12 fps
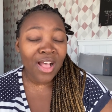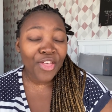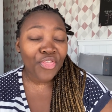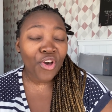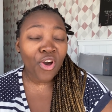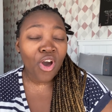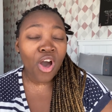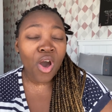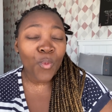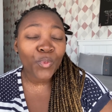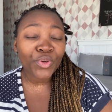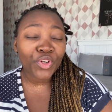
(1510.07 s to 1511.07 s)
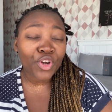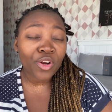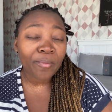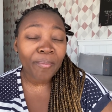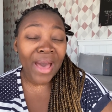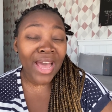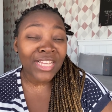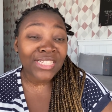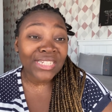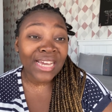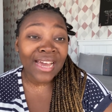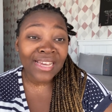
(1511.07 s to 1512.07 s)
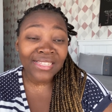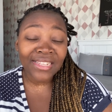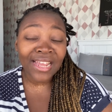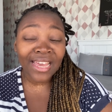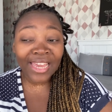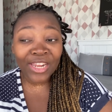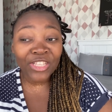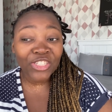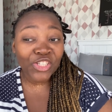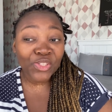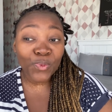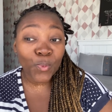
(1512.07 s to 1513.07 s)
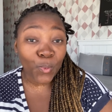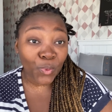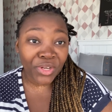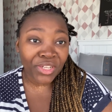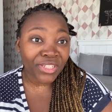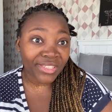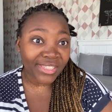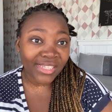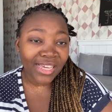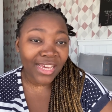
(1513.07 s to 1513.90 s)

The car would not budge, guys. Like, it just wouldn't.